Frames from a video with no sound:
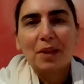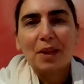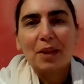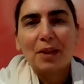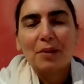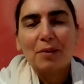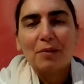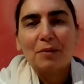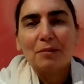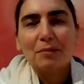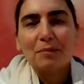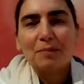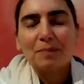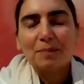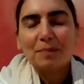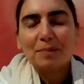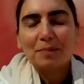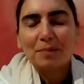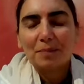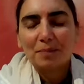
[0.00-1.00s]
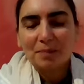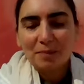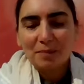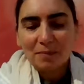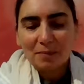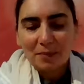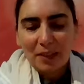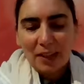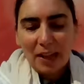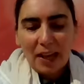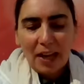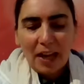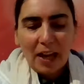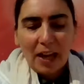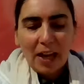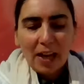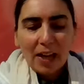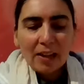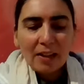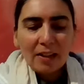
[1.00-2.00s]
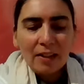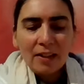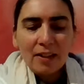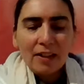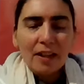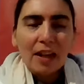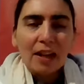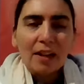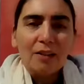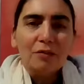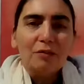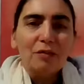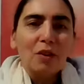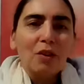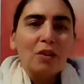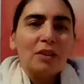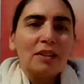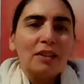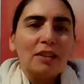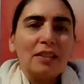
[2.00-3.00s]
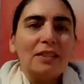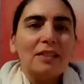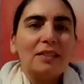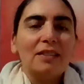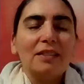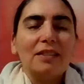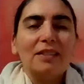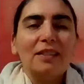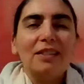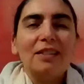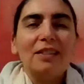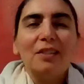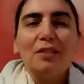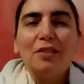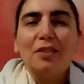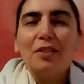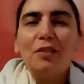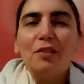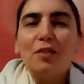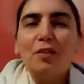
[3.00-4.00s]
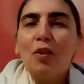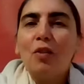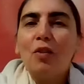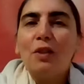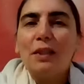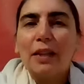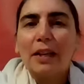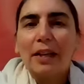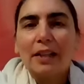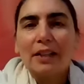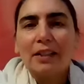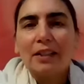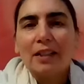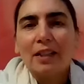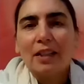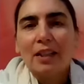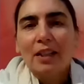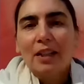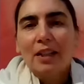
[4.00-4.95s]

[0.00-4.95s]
You know? And of course, it's, you know that